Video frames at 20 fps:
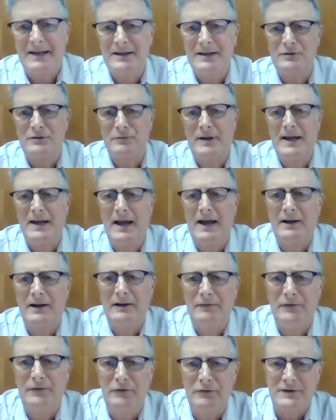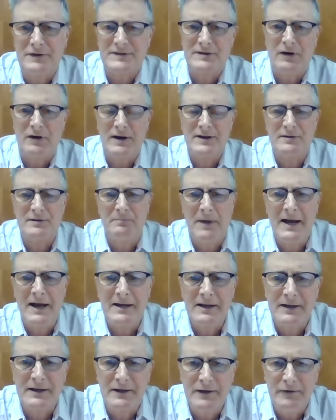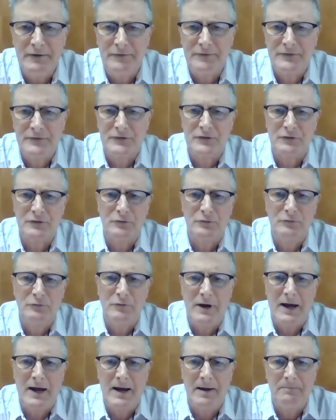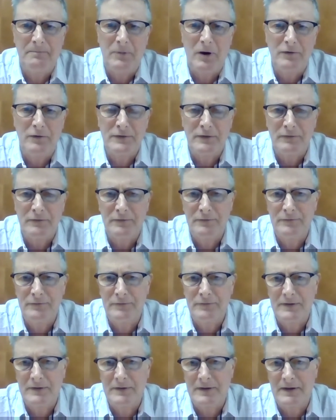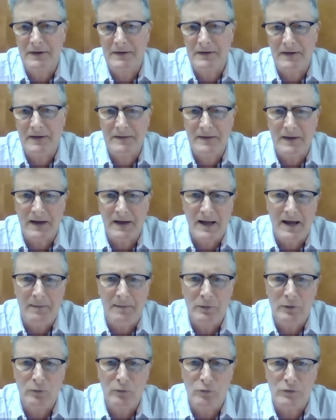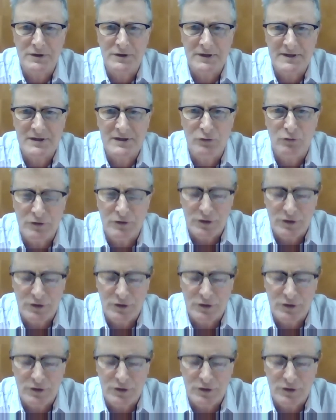into account, if you decide to make a gift to both of the couple or just your